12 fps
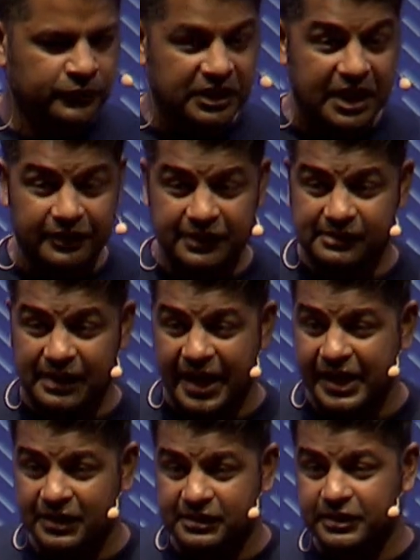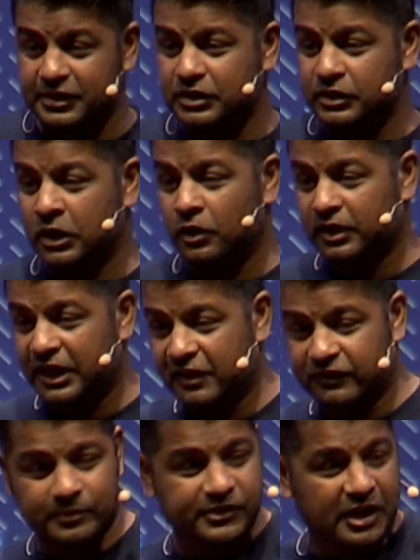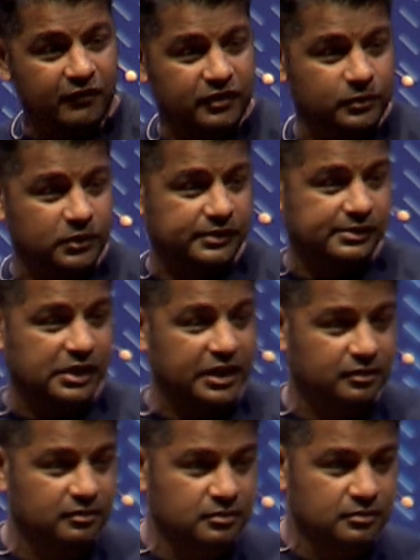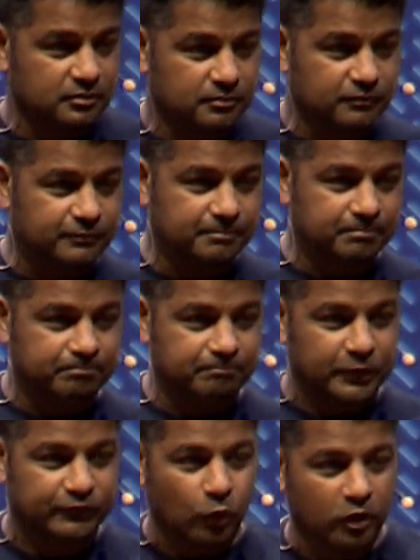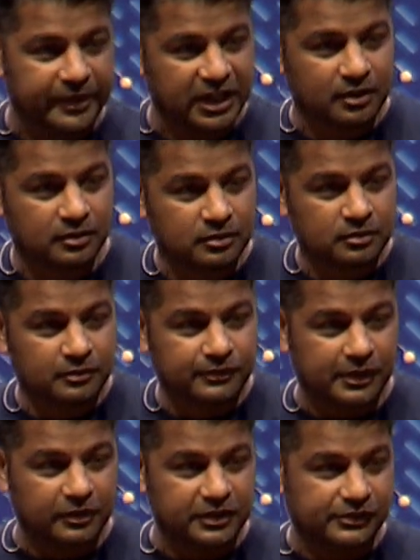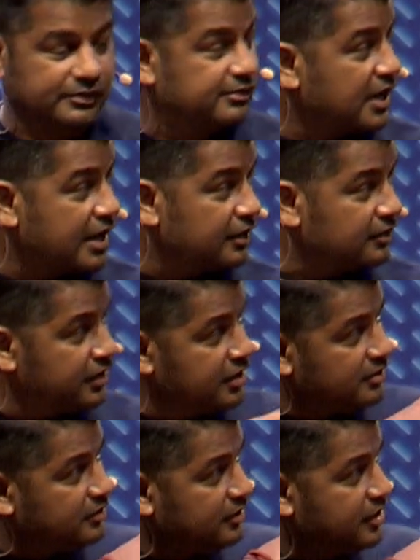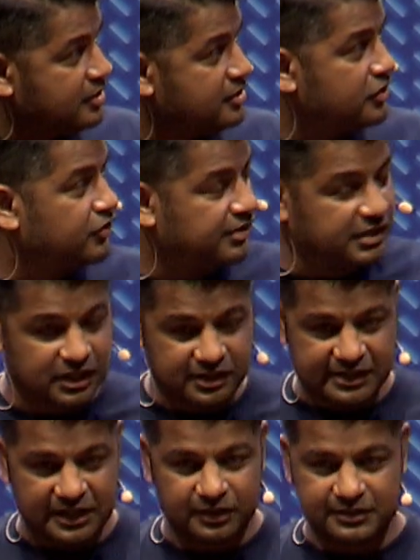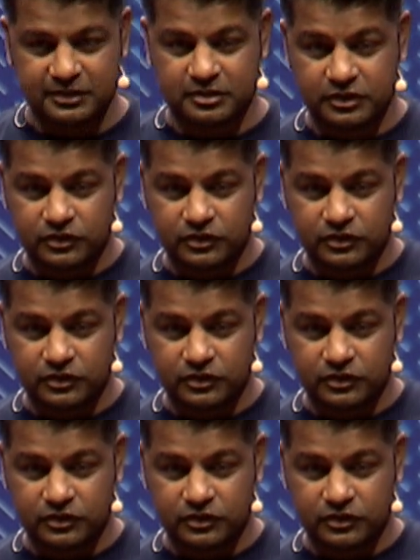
Now this, I actually didn't know the guy from Sovereign was before me. So this is kind of interesting because I listened to